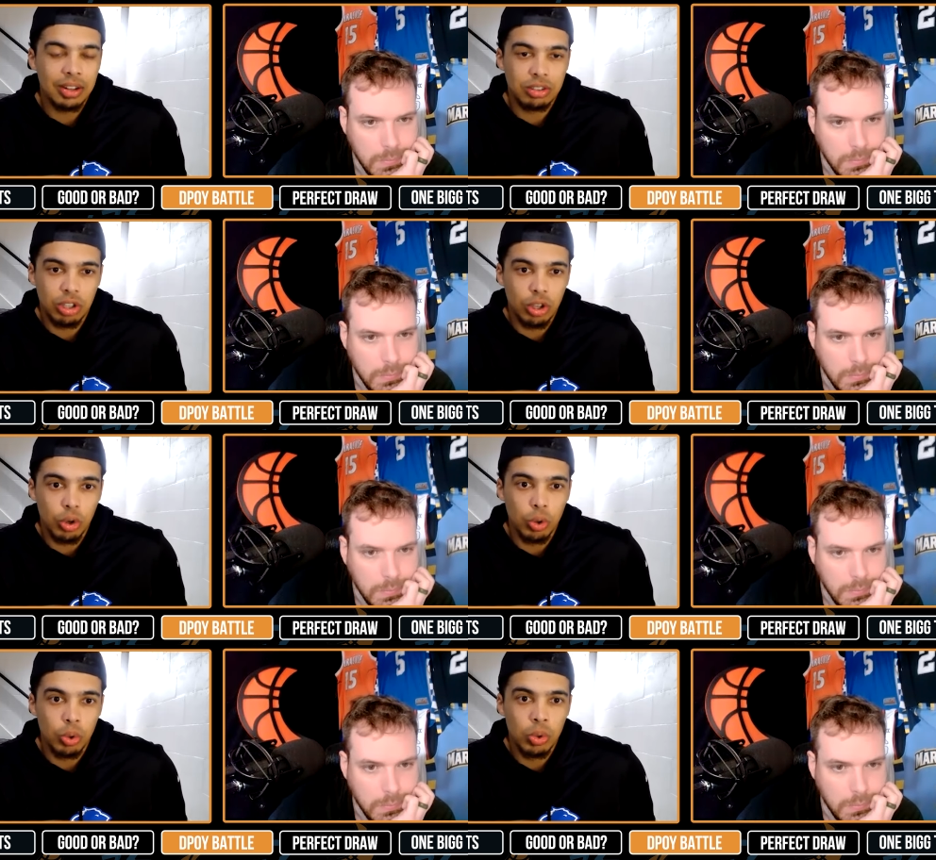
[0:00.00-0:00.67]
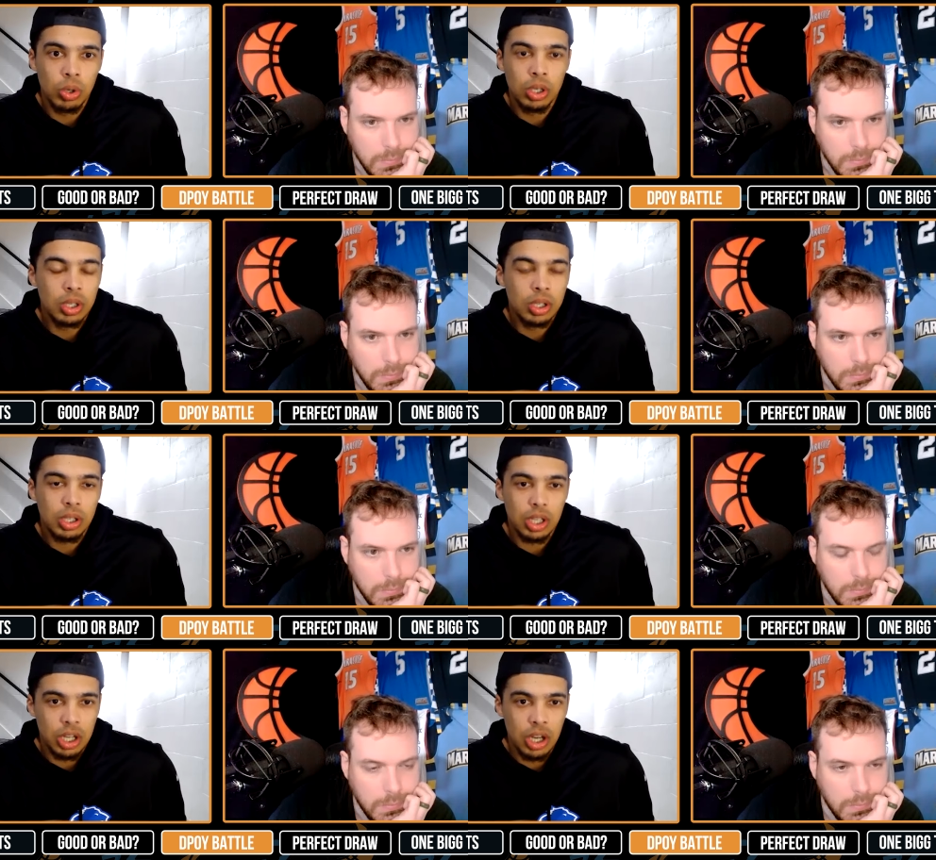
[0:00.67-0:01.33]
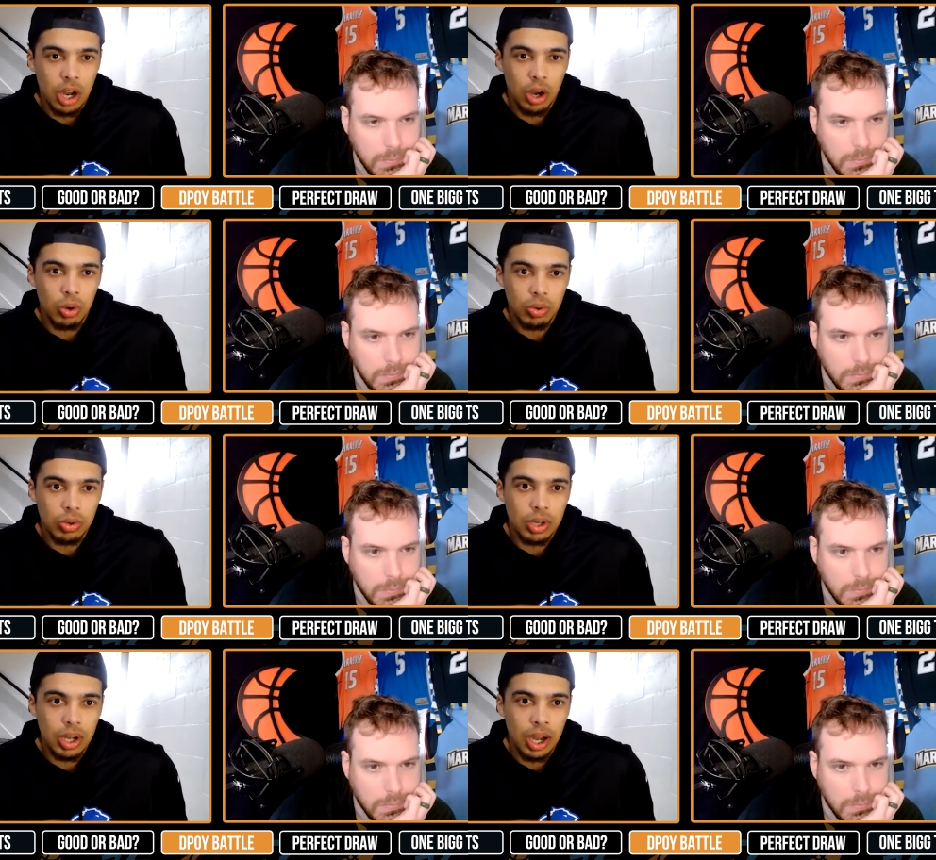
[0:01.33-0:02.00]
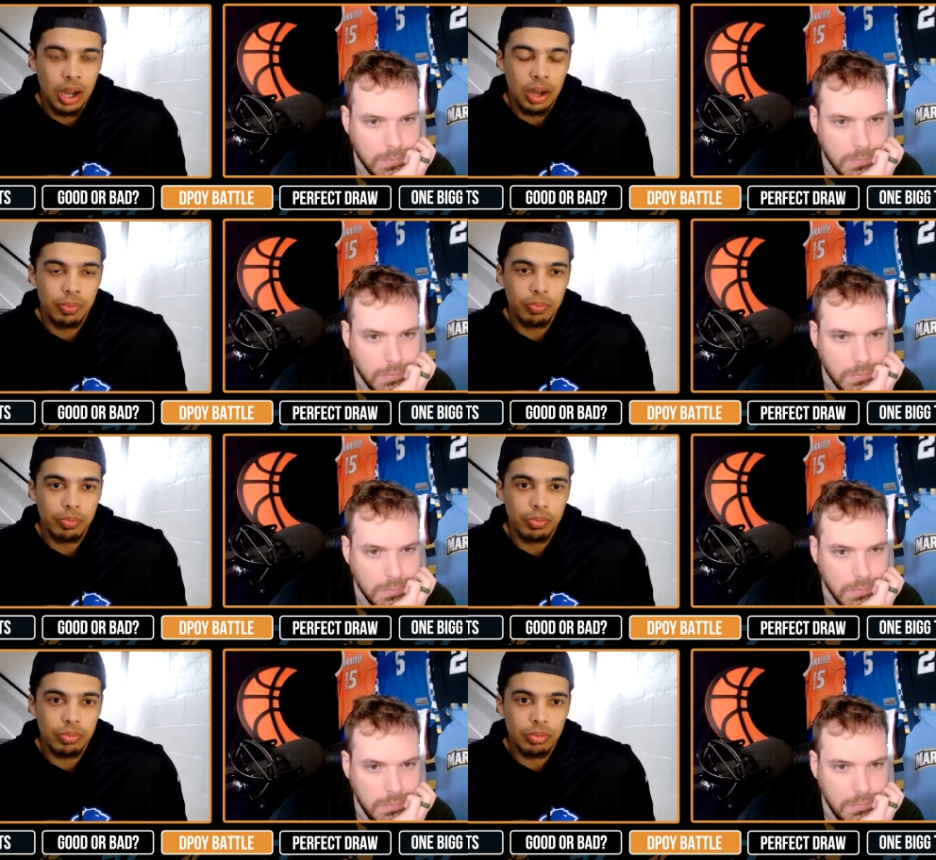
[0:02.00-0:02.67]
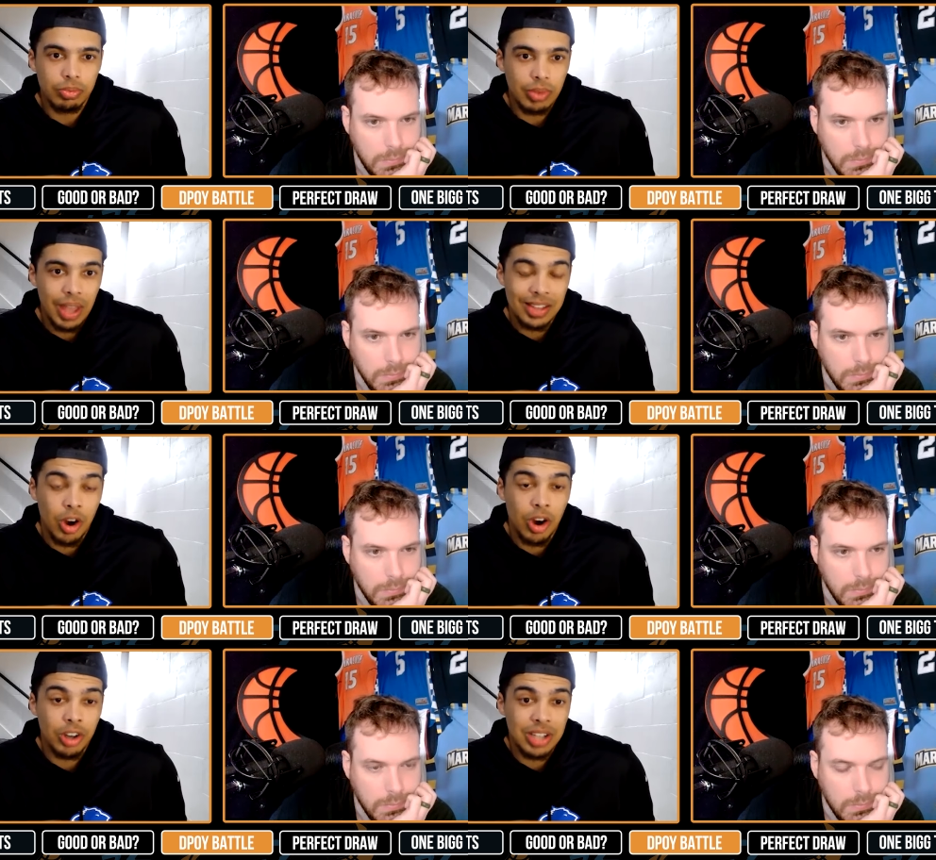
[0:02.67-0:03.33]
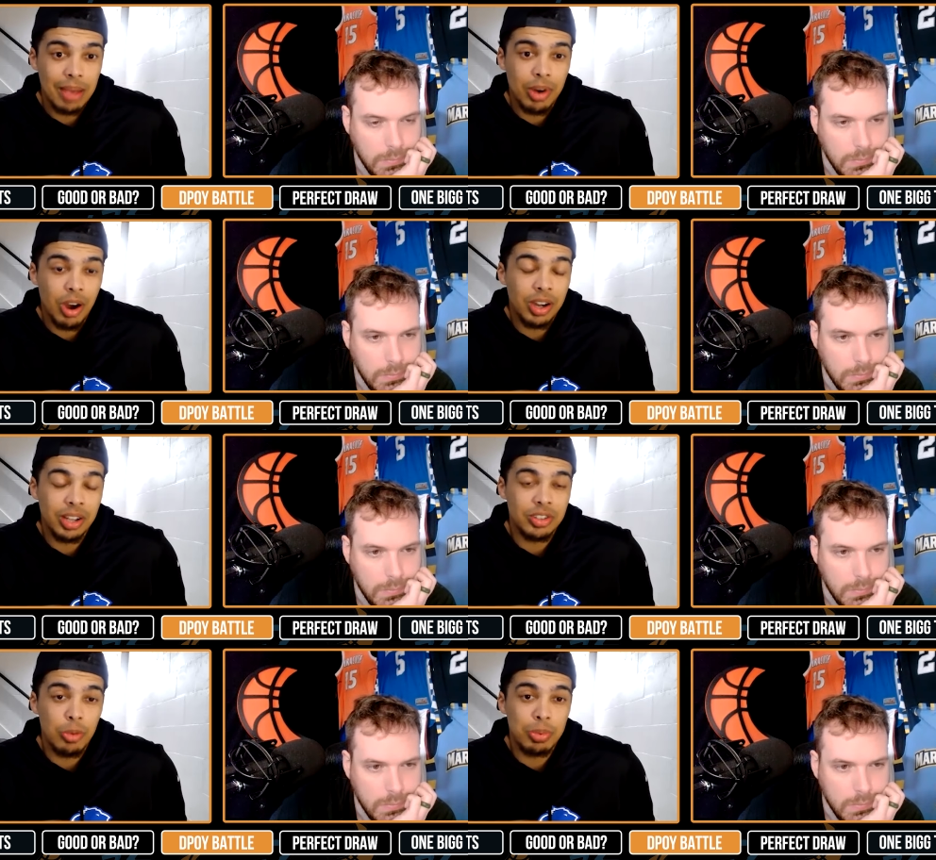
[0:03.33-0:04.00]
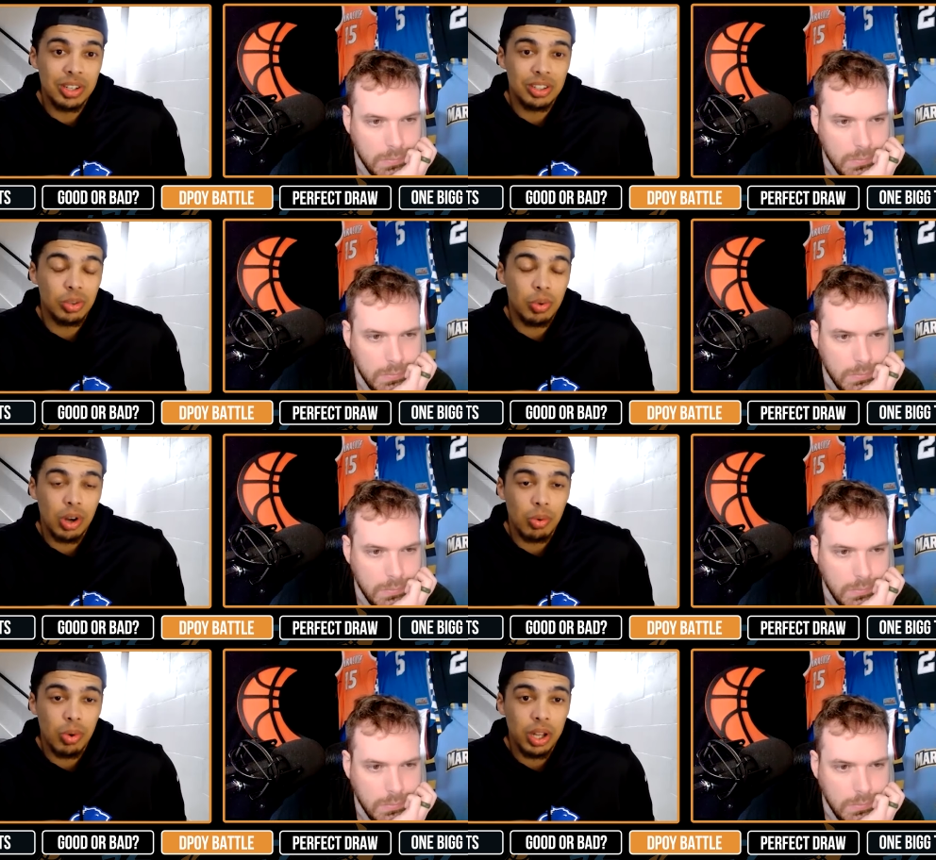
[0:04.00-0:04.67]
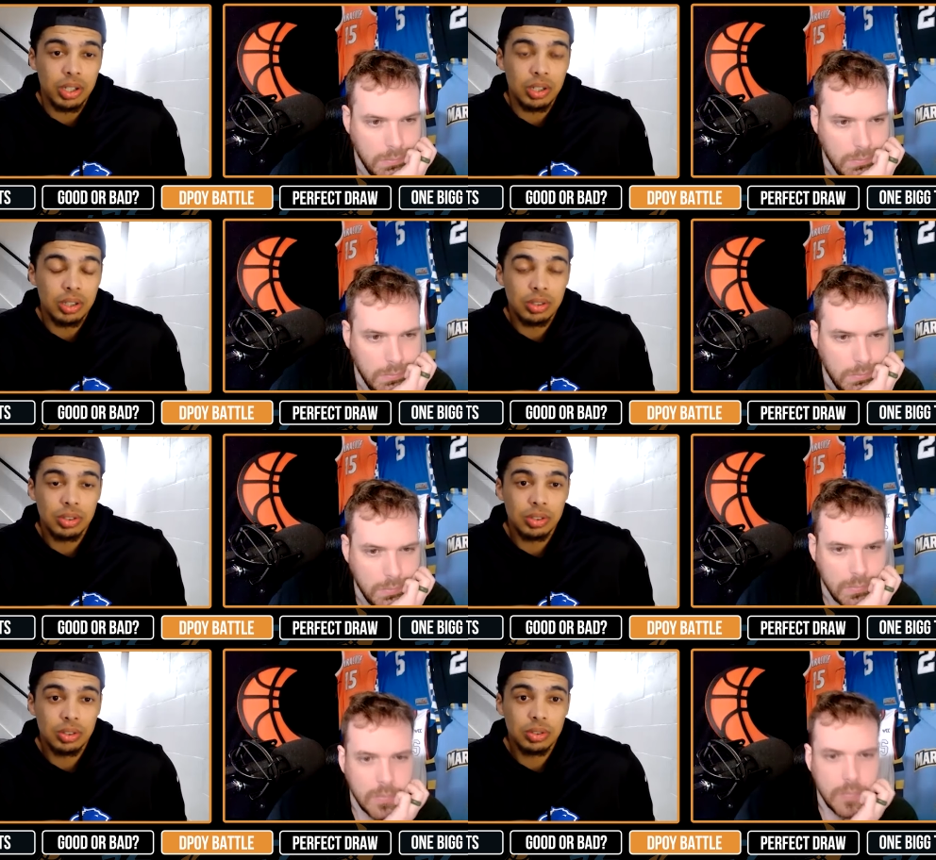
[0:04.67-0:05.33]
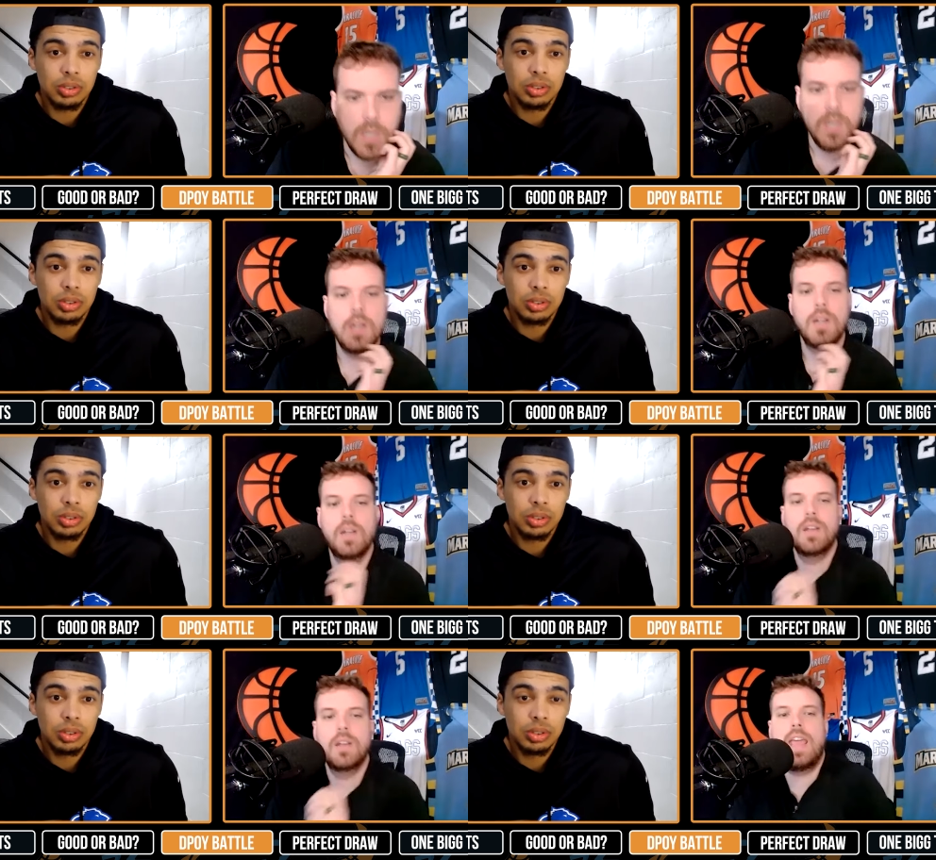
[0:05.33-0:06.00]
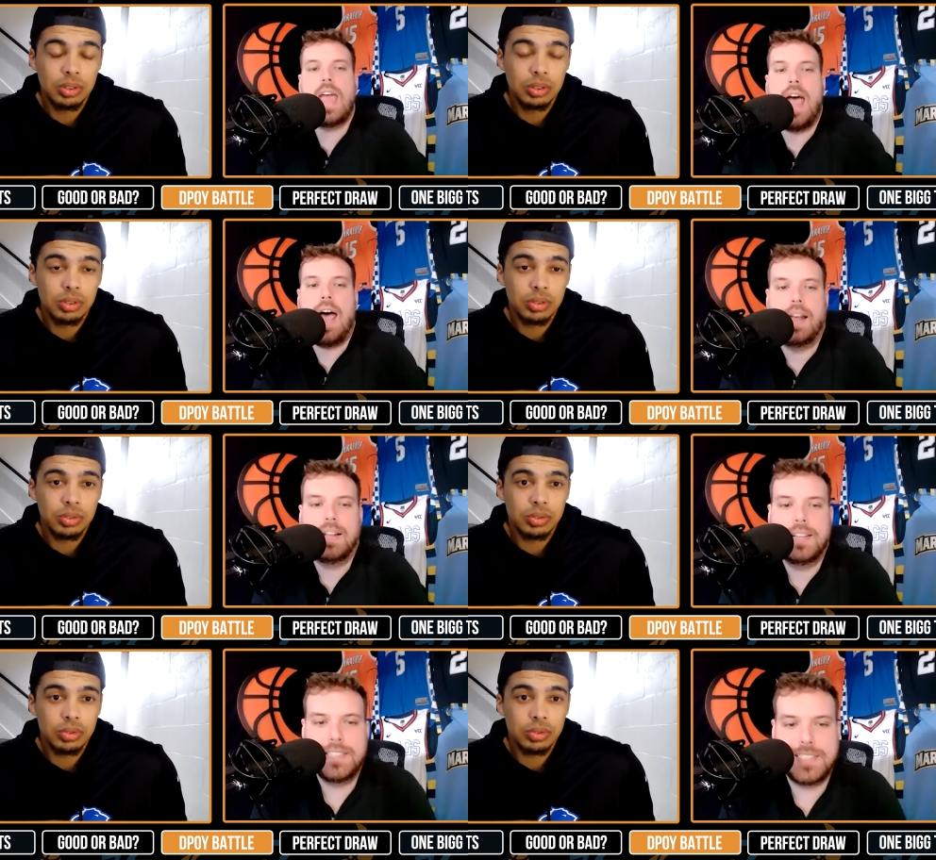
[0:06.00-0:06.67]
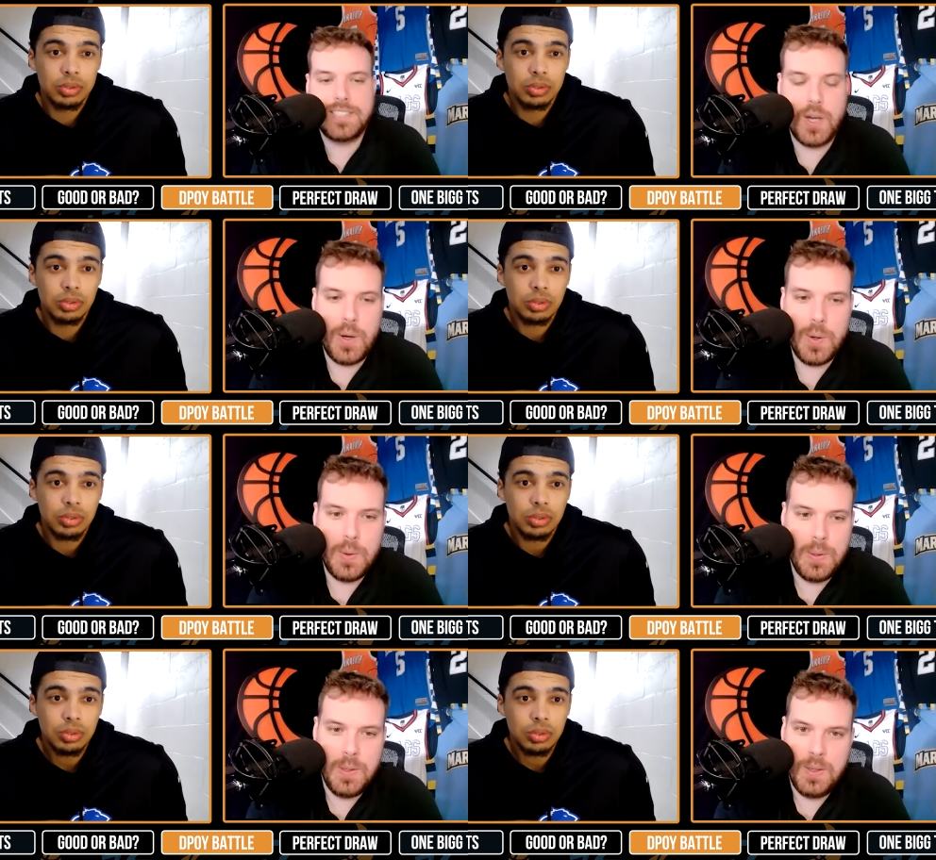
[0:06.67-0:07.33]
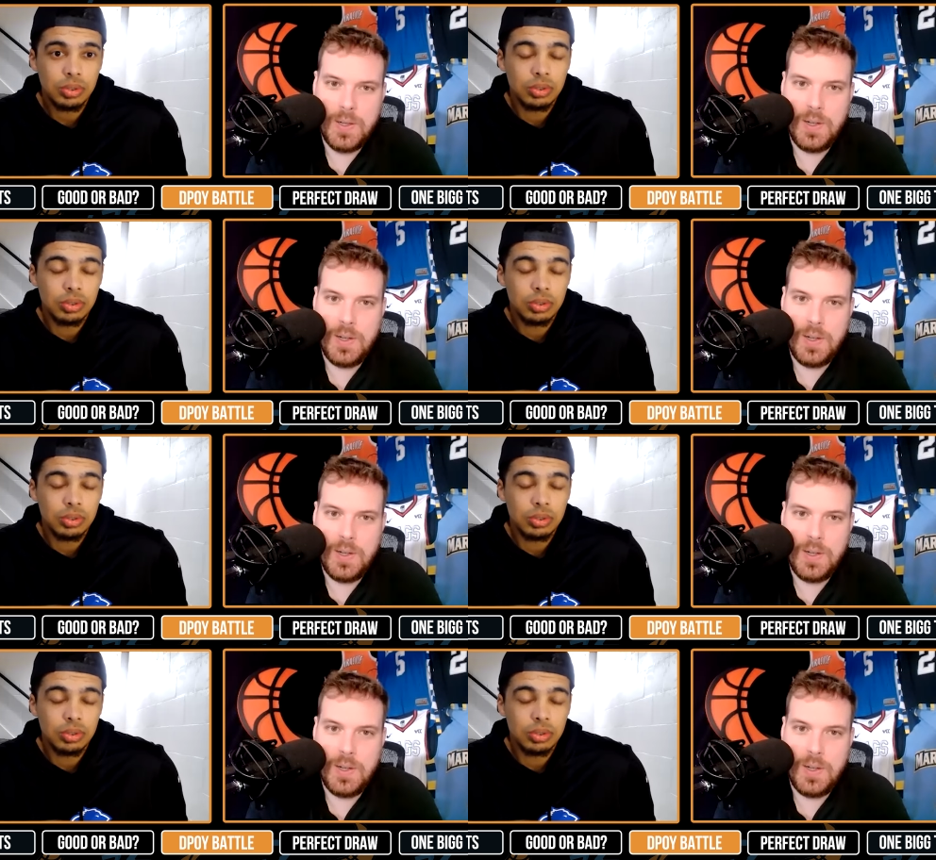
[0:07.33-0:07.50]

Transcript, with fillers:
Speaker 1: two, you know, um, has a hard time guarding his own position one on one.
Speaker 2: Yeah. So